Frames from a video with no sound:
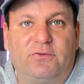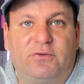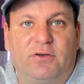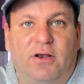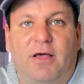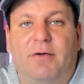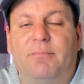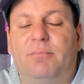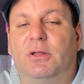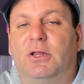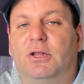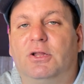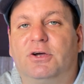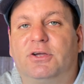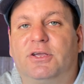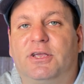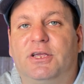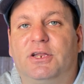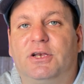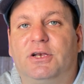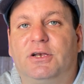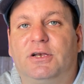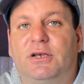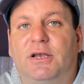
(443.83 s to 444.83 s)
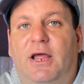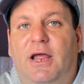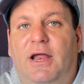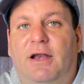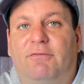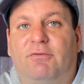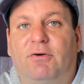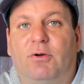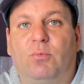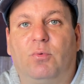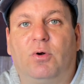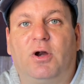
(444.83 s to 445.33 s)
and I've been looking
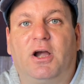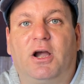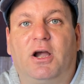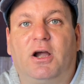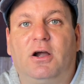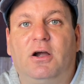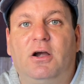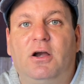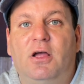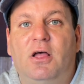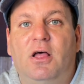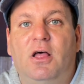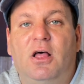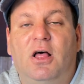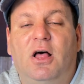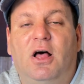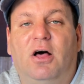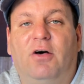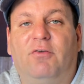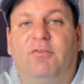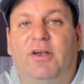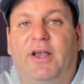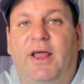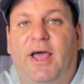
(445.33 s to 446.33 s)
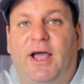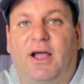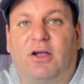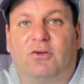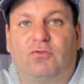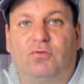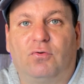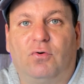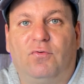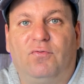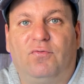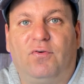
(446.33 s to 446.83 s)
everywhere of an
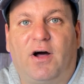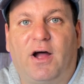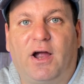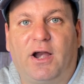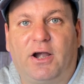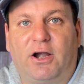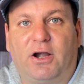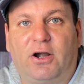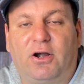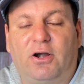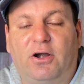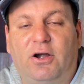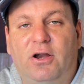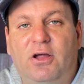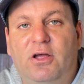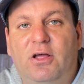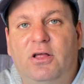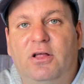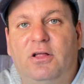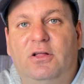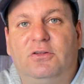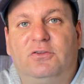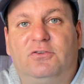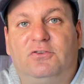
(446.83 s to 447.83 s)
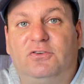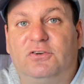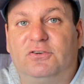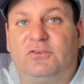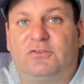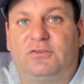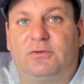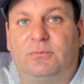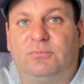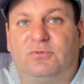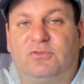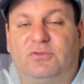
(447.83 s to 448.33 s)
actual fire,
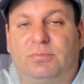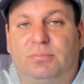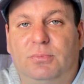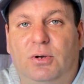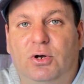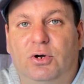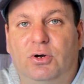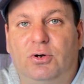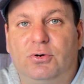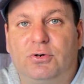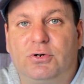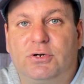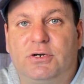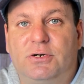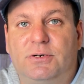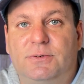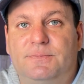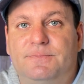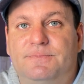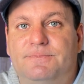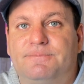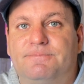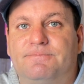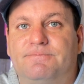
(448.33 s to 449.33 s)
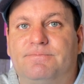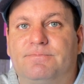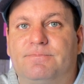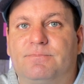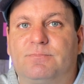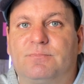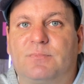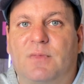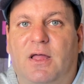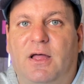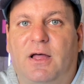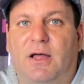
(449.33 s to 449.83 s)
just some smoke.
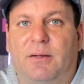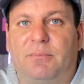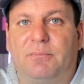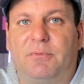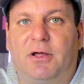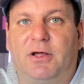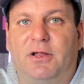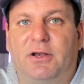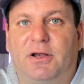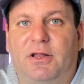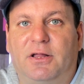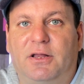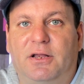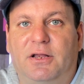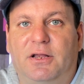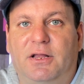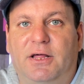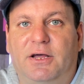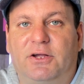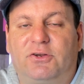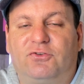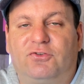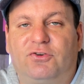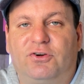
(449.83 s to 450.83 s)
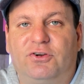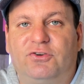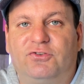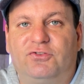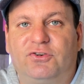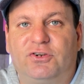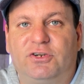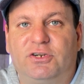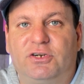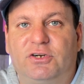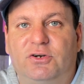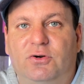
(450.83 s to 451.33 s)
I'm not an
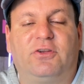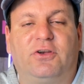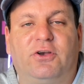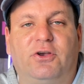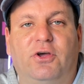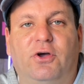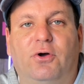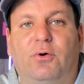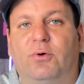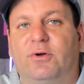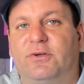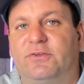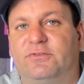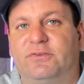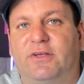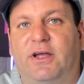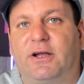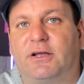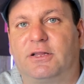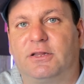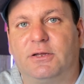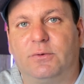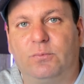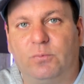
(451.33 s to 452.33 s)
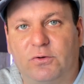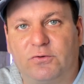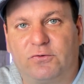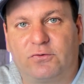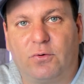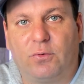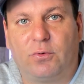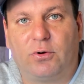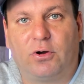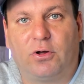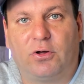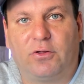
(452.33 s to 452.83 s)
electrician to know exactly what's
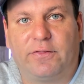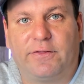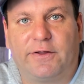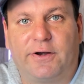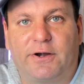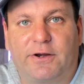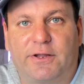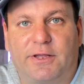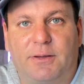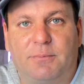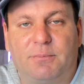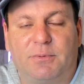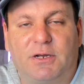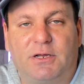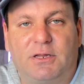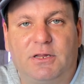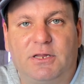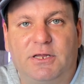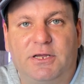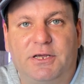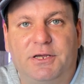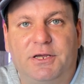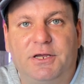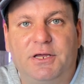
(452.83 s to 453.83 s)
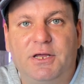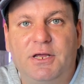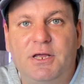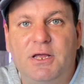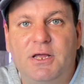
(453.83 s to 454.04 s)
going on there chemically,